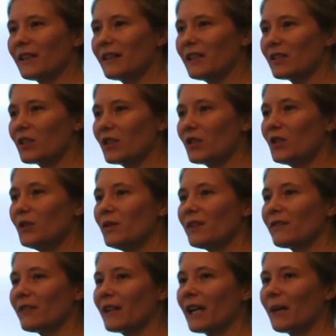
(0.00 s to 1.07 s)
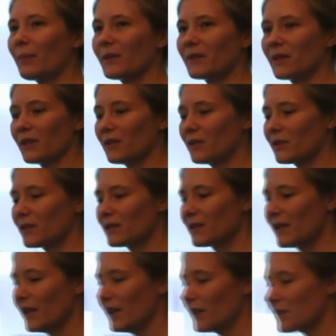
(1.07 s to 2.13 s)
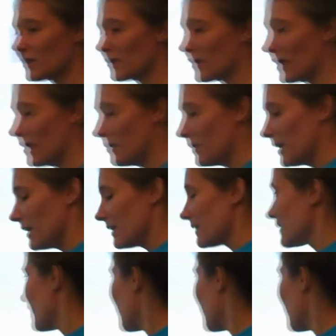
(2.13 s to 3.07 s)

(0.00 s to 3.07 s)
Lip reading: that these are two different episodes. So that means